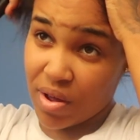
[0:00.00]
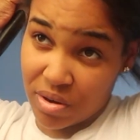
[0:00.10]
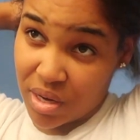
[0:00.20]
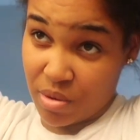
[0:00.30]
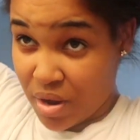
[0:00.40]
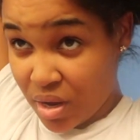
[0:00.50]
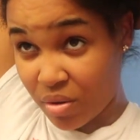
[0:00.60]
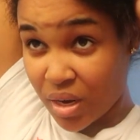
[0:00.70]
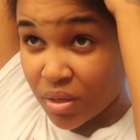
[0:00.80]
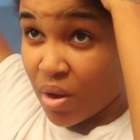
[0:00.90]
I had to use my
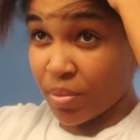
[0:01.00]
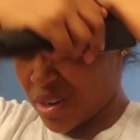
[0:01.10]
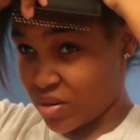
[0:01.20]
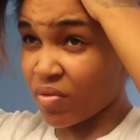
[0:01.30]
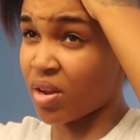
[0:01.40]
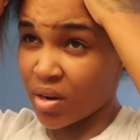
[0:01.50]
scarf.